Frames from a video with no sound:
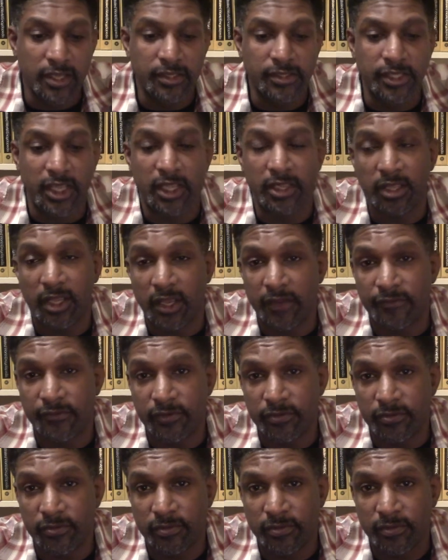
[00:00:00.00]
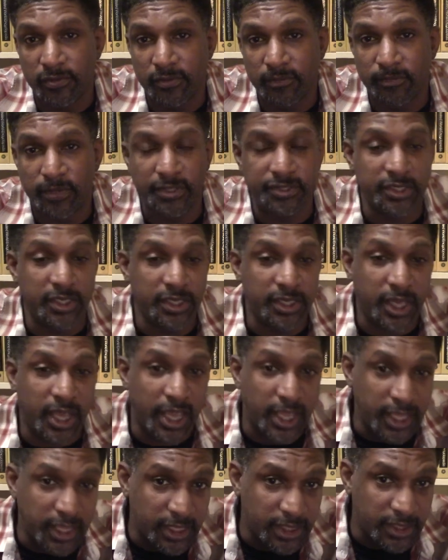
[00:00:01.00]
They love you, but they're
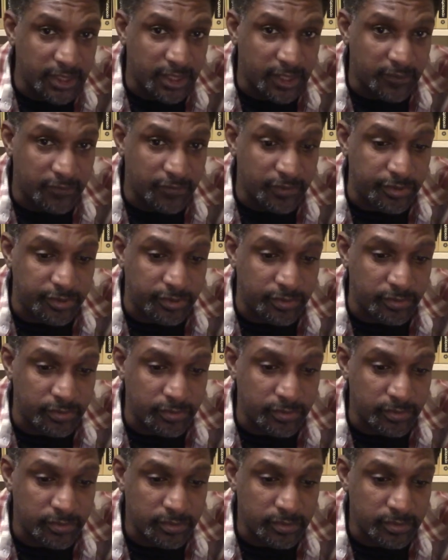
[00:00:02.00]
not in love with you.